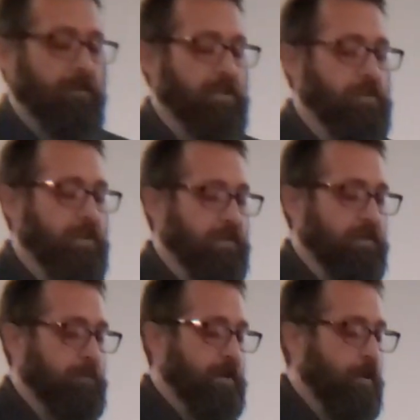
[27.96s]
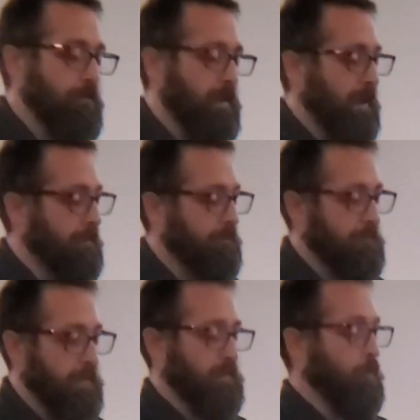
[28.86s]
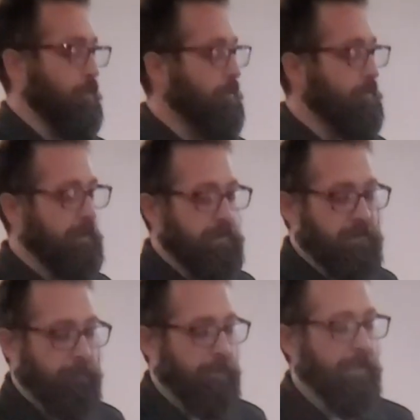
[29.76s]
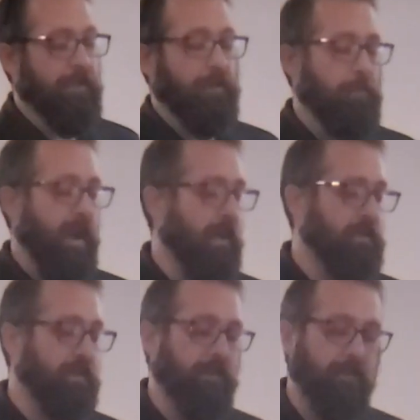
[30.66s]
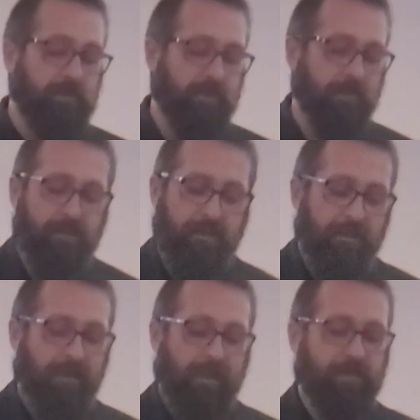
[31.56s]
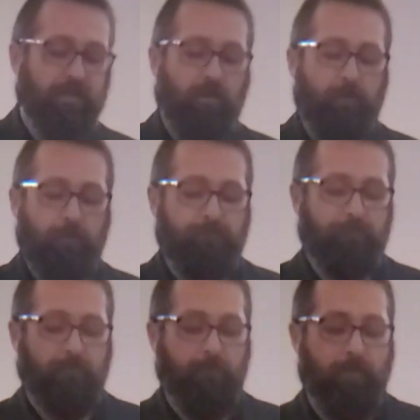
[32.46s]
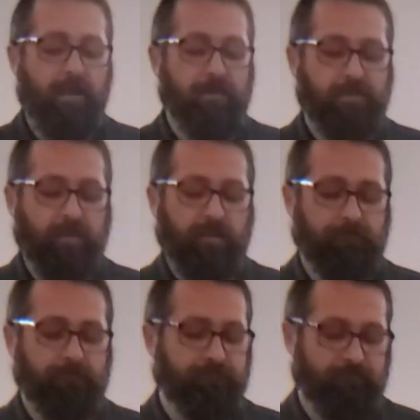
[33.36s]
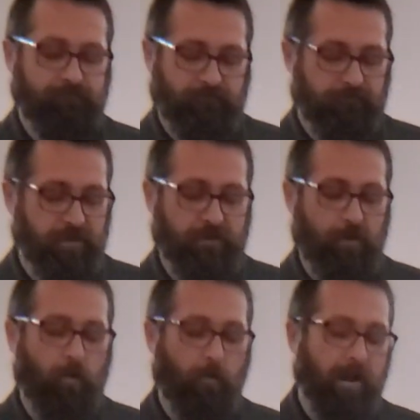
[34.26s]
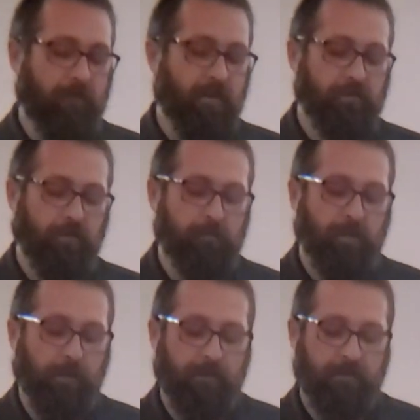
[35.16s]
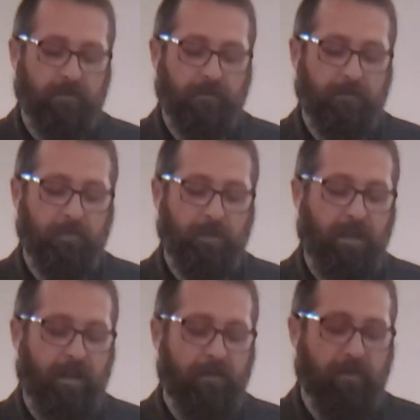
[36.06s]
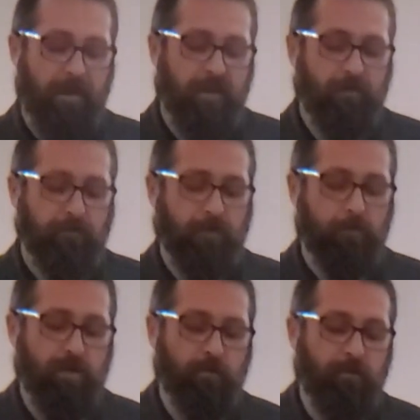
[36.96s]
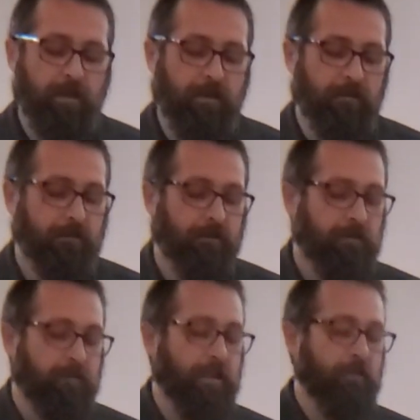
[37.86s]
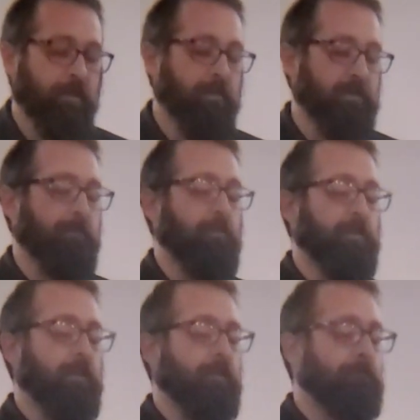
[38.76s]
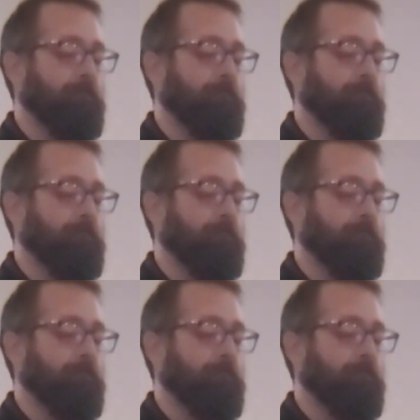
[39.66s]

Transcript: And Jesus, we know that this world is fleeting and passing. It's, it's all meant to just go away eventually. But, but God, thank you for the beauty that you give us every day.